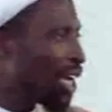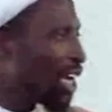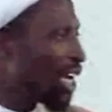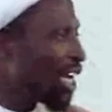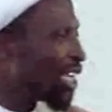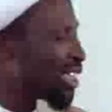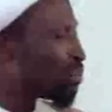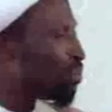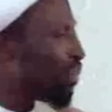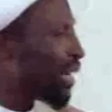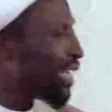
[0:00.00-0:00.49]

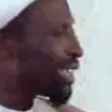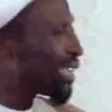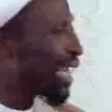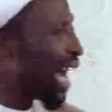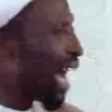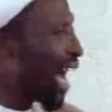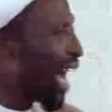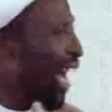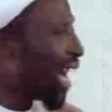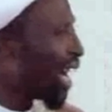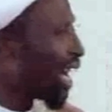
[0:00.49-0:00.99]
is better
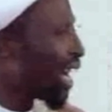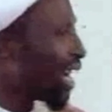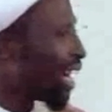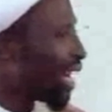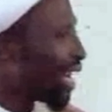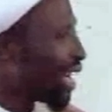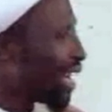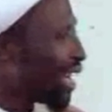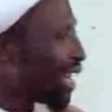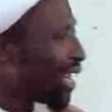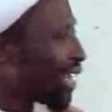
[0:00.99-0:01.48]

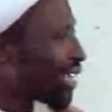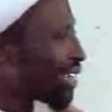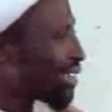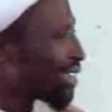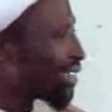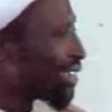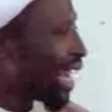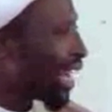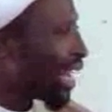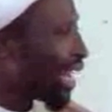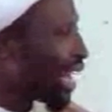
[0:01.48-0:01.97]

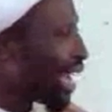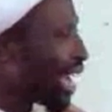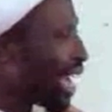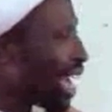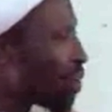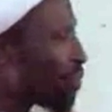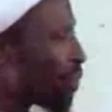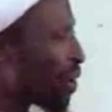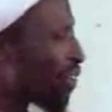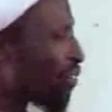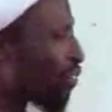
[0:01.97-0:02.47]
than
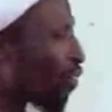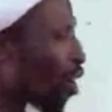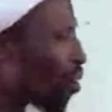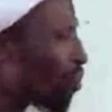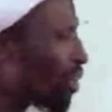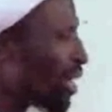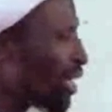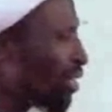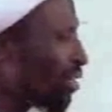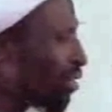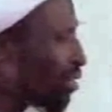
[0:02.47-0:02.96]
her
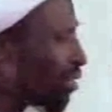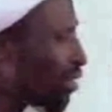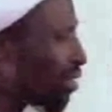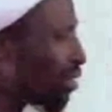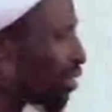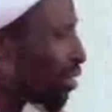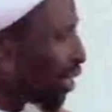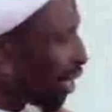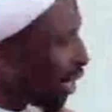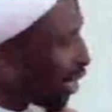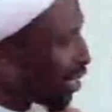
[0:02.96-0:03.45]

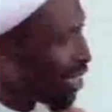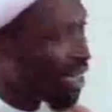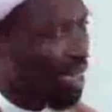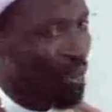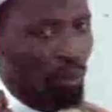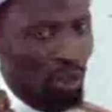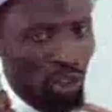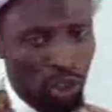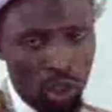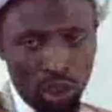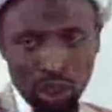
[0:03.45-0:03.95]
performing in the
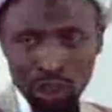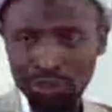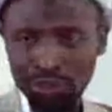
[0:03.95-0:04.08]
mosque.